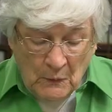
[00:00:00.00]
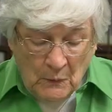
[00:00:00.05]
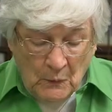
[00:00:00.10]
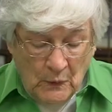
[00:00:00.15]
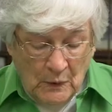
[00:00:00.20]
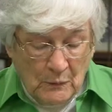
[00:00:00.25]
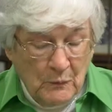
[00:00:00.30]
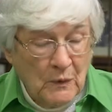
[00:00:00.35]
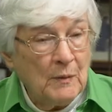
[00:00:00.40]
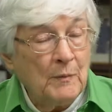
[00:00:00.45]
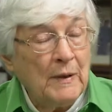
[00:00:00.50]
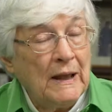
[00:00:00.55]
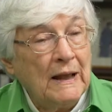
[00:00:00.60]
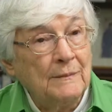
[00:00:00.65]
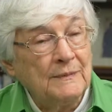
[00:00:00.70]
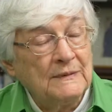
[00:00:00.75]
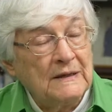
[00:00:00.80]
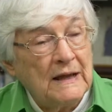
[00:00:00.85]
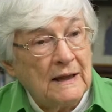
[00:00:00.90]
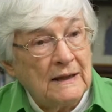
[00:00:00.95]
When we're
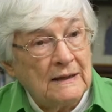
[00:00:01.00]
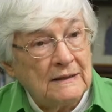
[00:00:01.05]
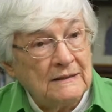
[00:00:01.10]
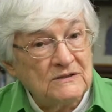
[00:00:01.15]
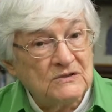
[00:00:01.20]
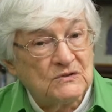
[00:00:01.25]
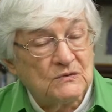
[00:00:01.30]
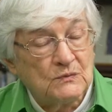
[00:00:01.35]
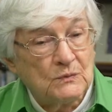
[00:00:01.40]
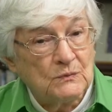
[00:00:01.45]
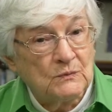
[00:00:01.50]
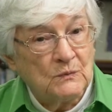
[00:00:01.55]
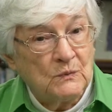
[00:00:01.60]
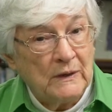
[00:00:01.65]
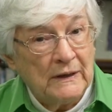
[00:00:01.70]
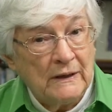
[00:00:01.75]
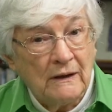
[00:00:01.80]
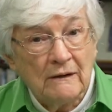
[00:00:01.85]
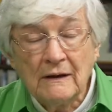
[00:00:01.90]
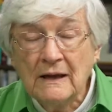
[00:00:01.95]
baptized,
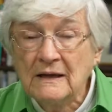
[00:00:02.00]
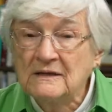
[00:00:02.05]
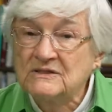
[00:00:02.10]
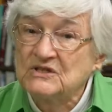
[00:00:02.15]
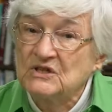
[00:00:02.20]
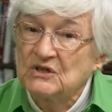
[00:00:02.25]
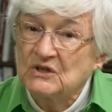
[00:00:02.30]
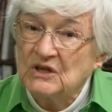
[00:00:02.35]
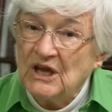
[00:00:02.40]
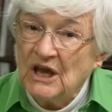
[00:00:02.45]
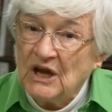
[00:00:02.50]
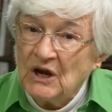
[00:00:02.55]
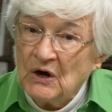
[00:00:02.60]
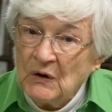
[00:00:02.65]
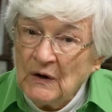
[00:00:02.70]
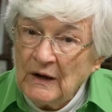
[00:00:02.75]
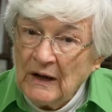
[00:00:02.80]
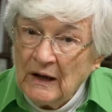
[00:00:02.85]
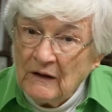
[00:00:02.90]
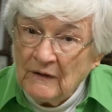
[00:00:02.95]
we are asked to
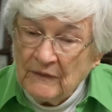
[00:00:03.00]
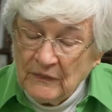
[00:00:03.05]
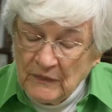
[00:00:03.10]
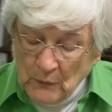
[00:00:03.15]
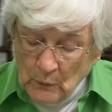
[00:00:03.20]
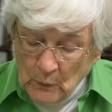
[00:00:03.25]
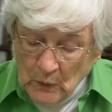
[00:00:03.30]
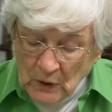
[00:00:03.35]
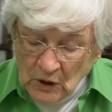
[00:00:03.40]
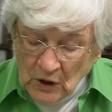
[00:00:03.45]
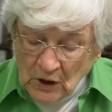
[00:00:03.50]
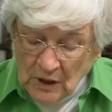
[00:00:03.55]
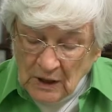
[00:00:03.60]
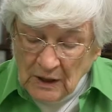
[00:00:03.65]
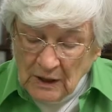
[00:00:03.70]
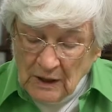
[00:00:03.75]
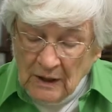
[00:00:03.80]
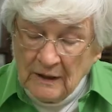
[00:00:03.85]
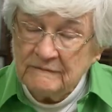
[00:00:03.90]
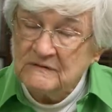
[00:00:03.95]
carry out the
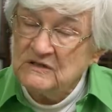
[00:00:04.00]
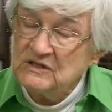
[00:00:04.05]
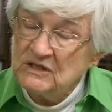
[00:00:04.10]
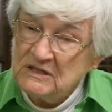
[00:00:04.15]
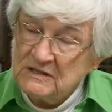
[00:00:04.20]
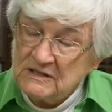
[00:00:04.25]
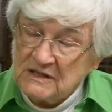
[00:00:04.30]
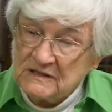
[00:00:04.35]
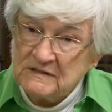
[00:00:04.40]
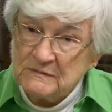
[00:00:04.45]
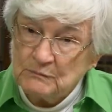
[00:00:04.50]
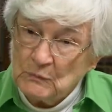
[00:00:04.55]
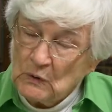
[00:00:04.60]
work of Jesus.